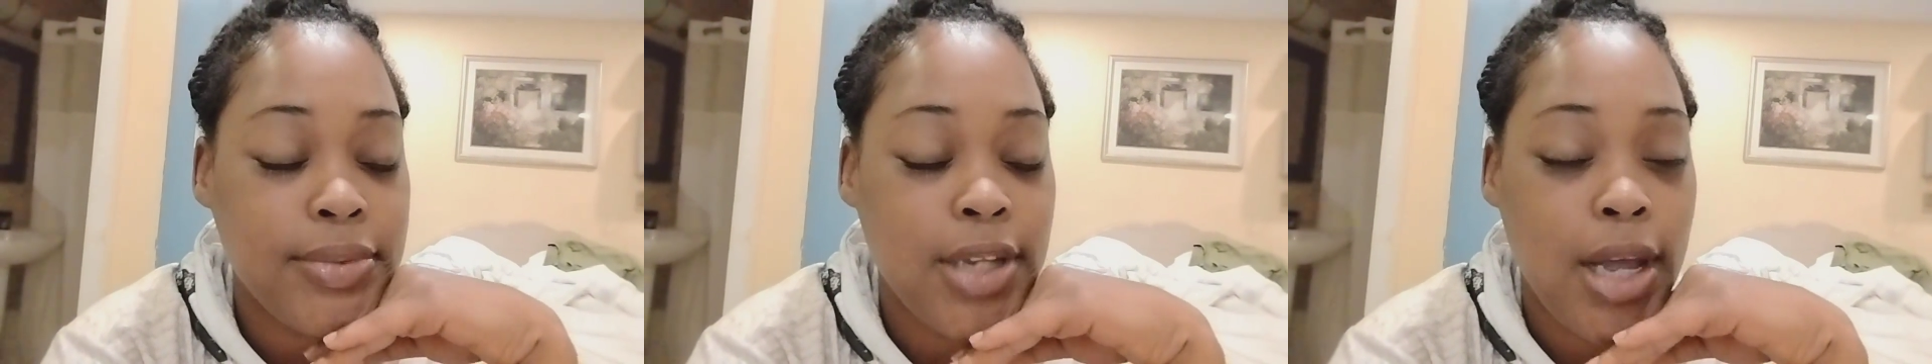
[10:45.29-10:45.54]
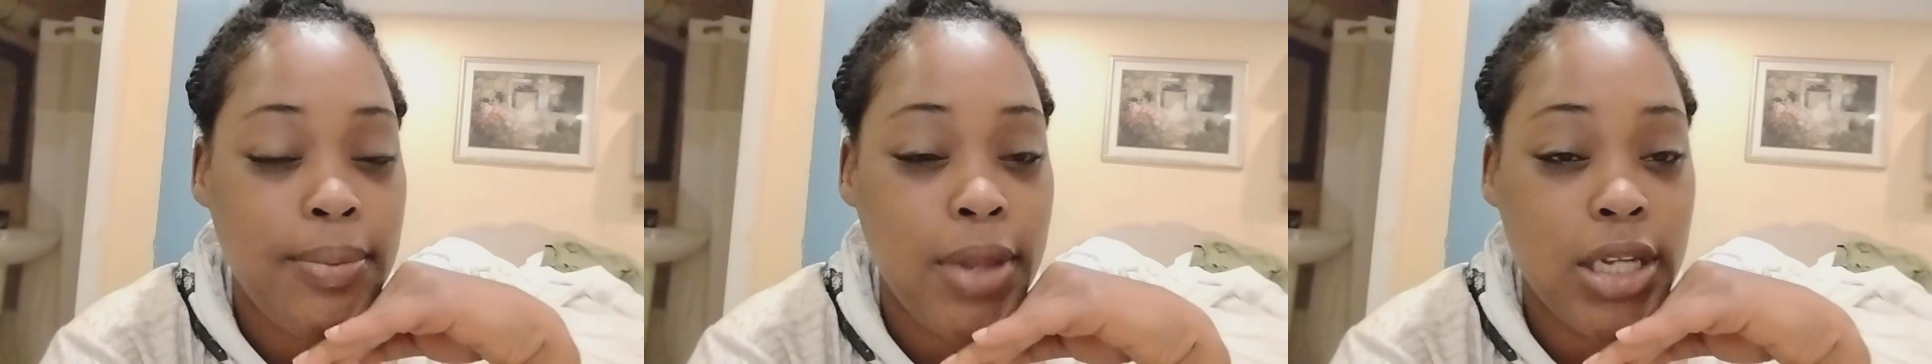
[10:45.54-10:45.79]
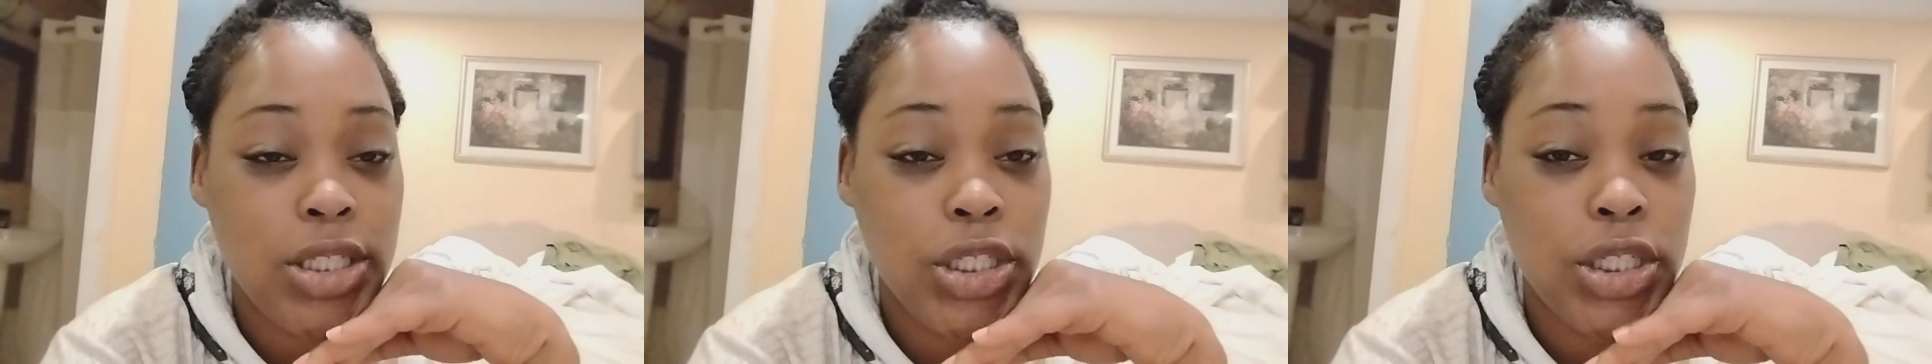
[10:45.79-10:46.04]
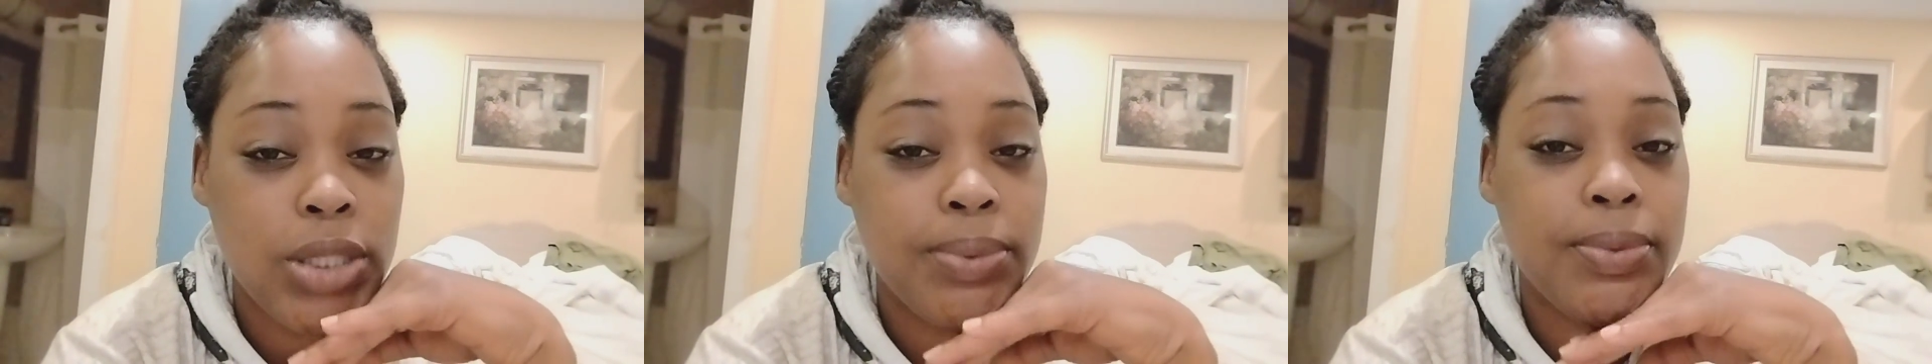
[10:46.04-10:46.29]
I'm not
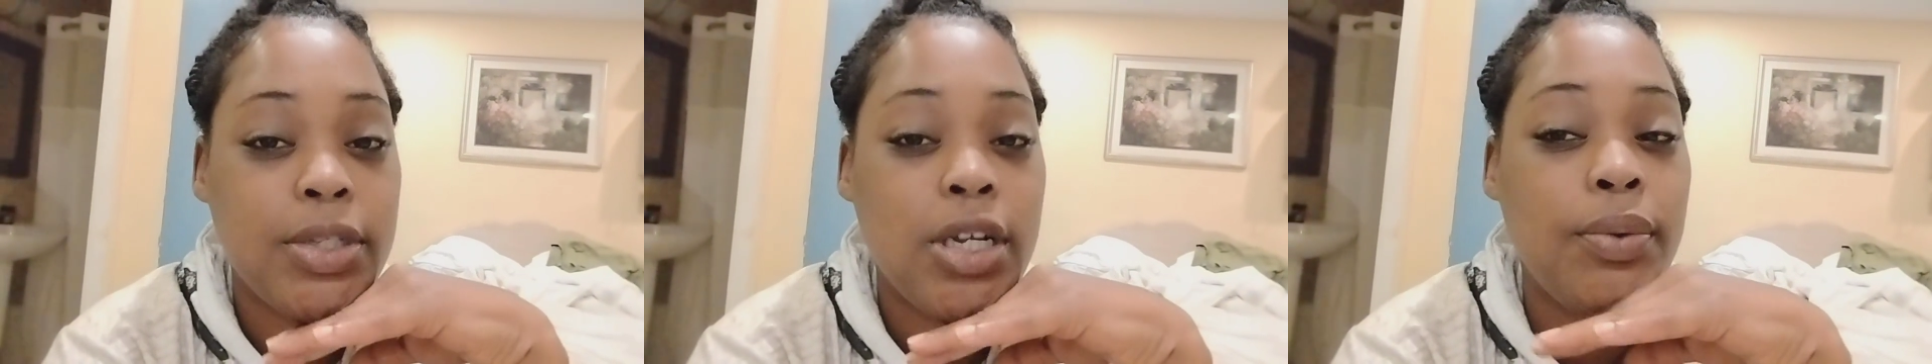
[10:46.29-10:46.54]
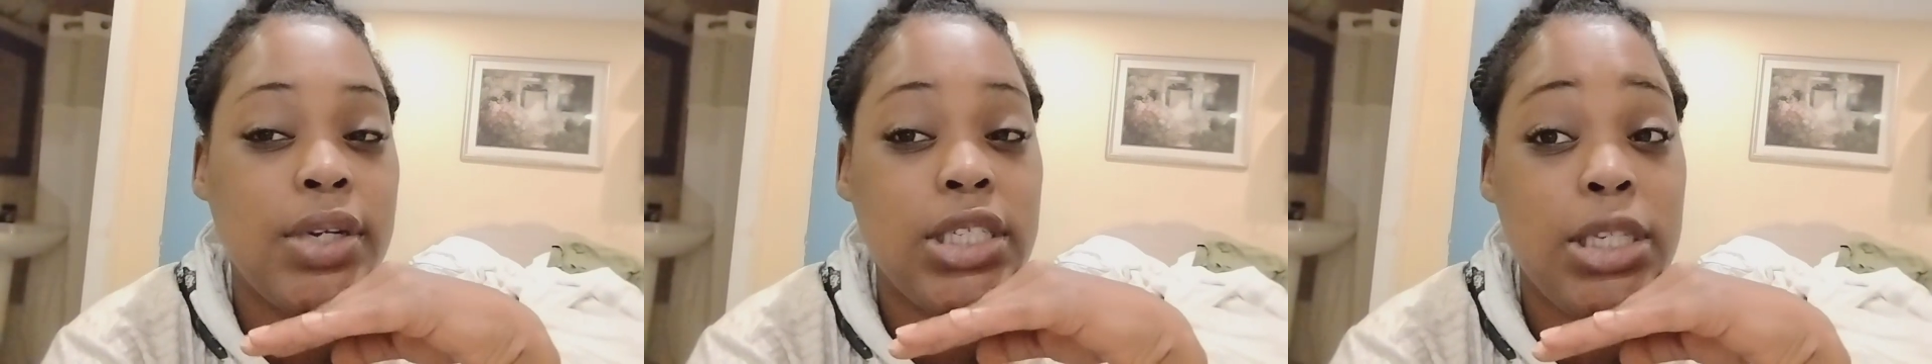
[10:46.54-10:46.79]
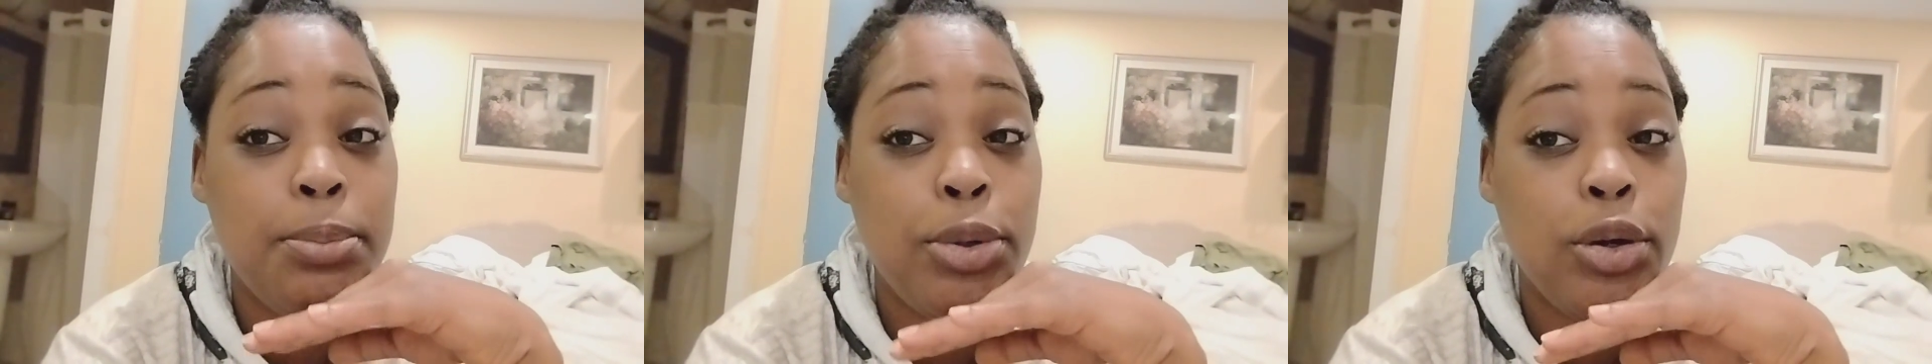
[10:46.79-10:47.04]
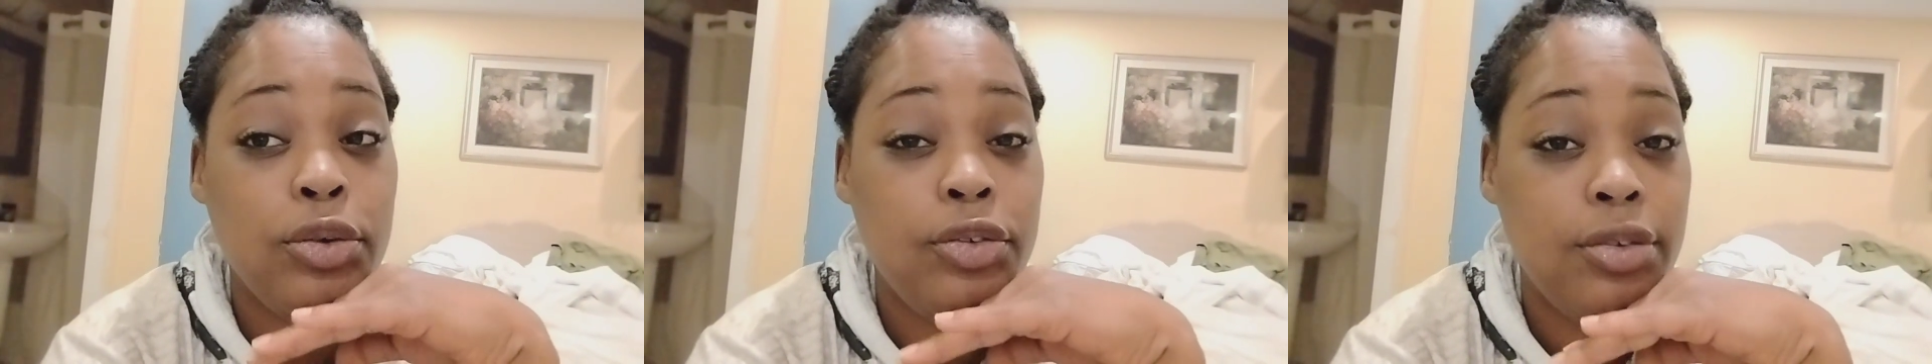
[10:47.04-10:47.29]
sure. I want to see
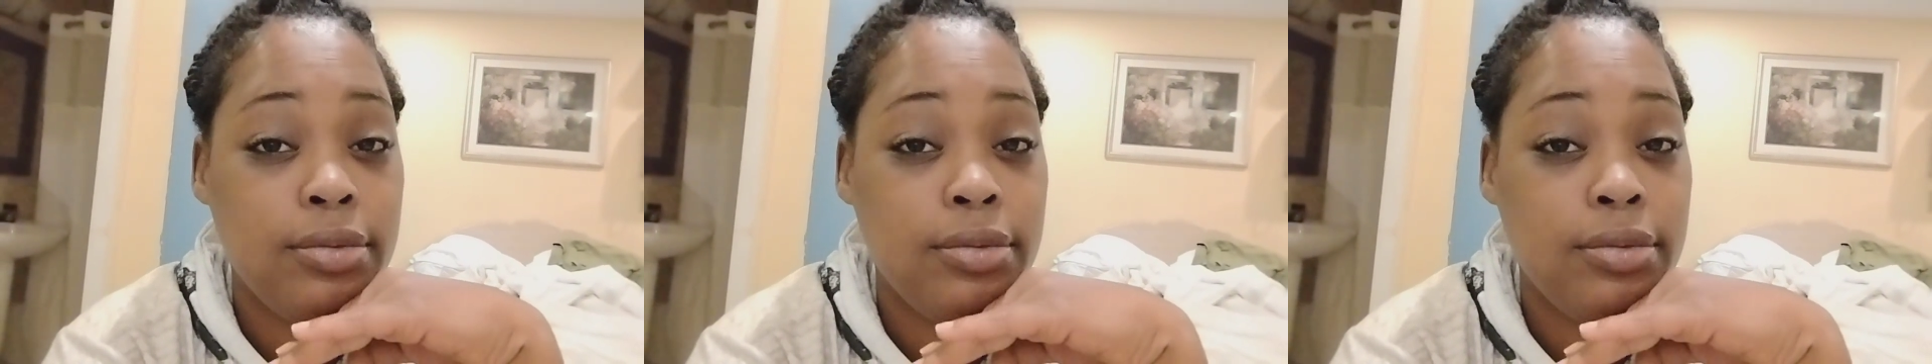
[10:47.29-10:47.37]
proof.